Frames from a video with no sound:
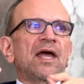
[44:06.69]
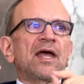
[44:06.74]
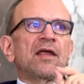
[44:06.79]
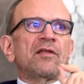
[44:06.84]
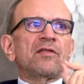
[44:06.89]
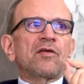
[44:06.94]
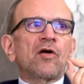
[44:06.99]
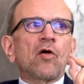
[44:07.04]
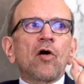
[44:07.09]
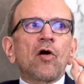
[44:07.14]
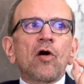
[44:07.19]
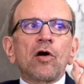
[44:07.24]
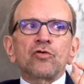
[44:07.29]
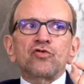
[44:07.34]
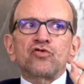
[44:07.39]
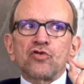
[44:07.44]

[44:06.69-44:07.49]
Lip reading: And there are